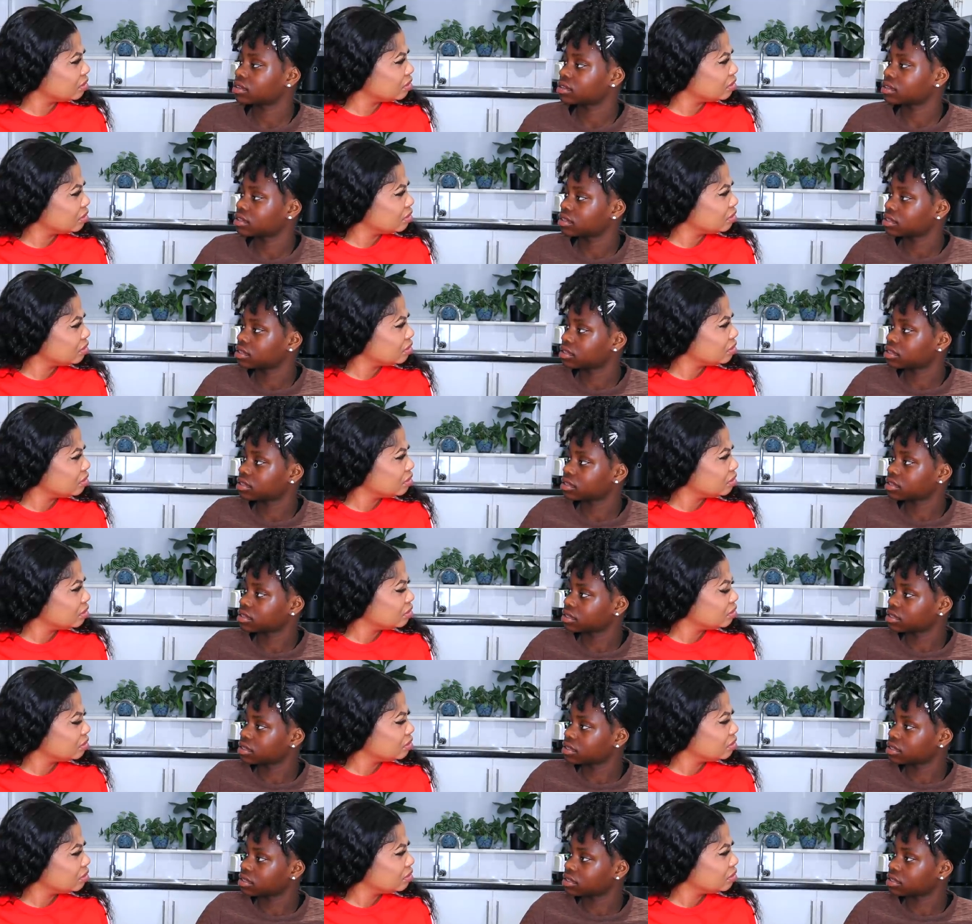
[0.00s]

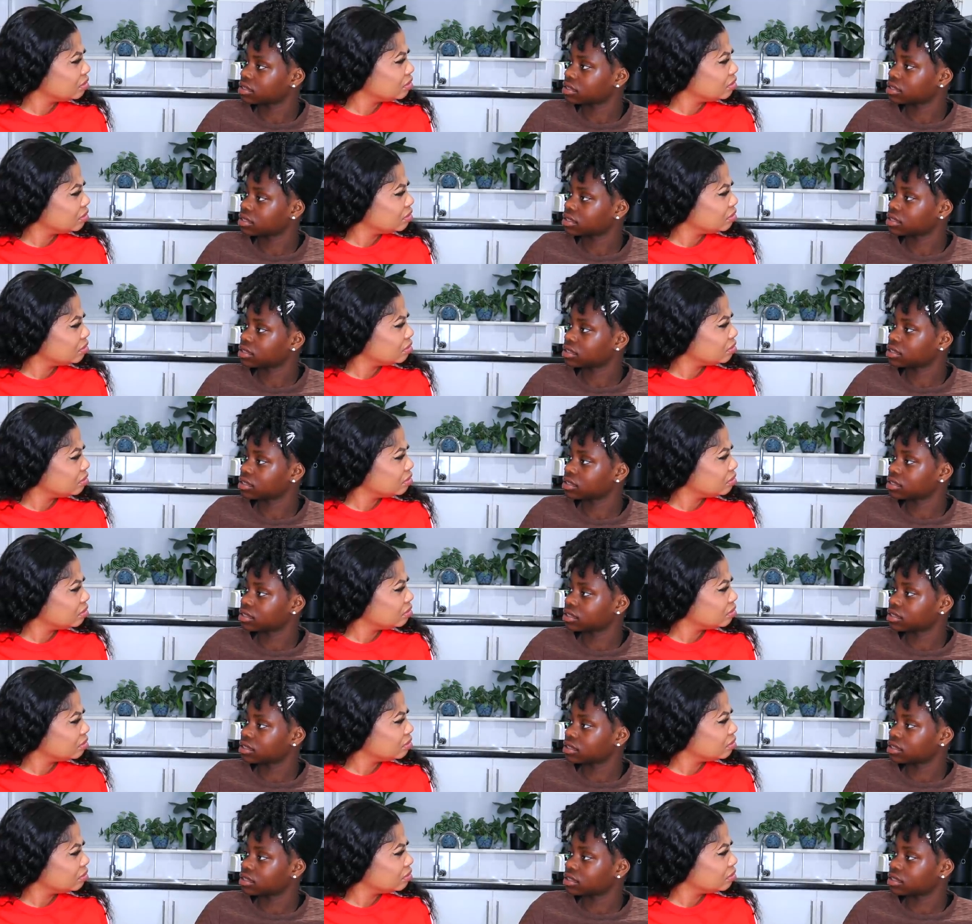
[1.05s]

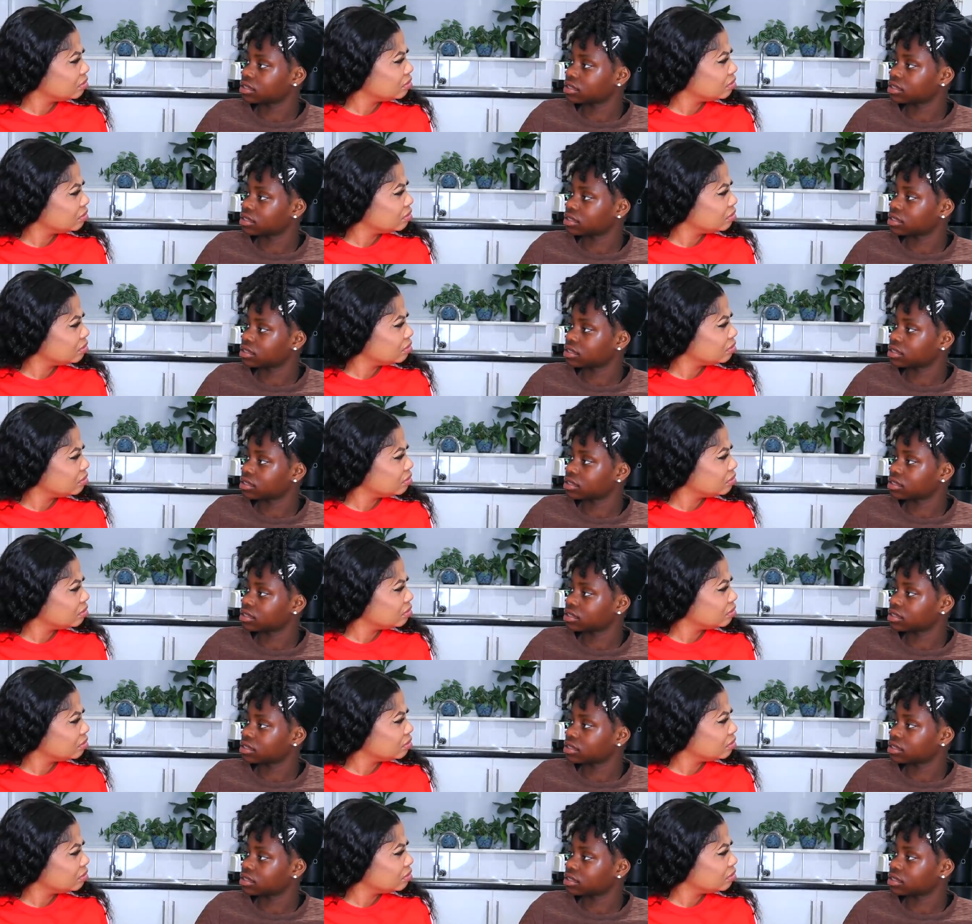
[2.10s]
No one is speaking in this clip.